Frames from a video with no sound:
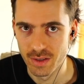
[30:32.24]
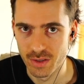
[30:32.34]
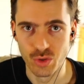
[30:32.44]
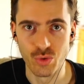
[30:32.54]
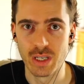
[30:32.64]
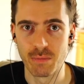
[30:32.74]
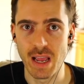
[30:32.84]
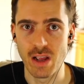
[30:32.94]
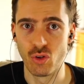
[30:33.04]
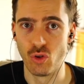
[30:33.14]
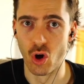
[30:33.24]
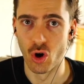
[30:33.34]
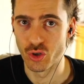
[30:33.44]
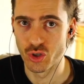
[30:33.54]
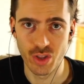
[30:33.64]
You can make
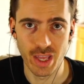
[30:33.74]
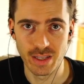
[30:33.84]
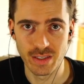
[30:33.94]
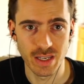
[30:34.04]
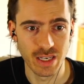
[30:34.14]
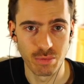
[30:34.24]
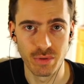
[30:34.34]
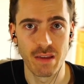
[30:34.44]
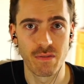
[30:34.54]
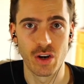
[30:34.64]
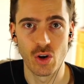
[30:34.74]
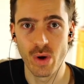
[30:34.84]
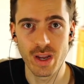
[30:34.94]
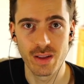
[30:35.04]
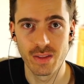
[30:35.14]
large things into play very
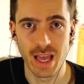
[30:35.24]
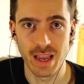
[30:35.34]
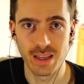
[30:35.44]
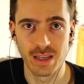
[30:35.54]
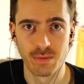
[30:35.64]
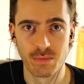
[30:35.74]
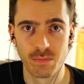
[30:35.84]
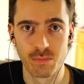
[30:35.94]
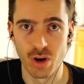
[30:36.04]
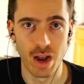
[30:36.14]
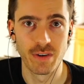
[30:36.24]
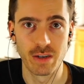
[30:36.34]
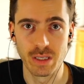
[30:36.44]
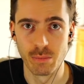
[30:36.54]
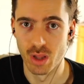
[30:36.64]
quick that can
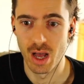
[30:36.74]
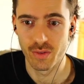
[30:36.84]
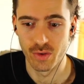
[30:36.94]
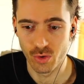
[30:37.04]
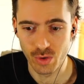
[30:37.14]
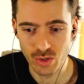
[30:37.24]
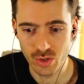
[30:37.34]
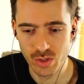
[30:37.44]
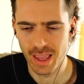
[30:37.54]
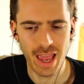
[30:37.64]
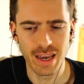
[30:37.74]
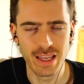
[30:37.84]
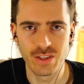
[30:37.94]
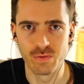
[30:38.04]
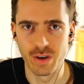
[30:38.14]
profitably block their creatures, and
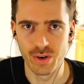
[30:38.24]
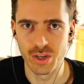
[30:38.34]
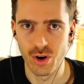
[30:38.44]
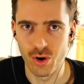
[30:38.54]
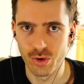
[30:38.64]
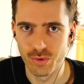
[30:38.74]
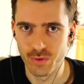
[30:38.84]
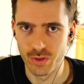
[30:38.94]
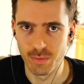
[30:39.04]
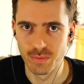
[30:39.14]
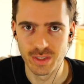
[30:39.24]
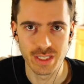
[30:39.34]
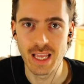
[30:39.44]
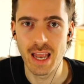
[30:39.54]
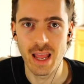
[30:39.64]
it's very hard for them to
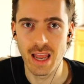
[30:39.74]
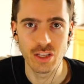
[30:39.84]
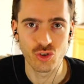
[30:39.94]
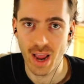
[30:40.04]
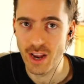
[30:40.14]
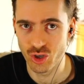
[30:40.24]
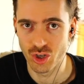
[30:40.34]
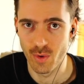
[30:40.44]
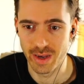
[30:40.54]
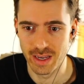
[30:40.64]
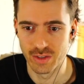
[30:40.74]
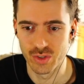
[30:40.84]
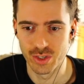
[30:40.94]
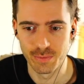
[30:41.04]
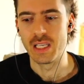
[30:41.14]
get any traction going against you.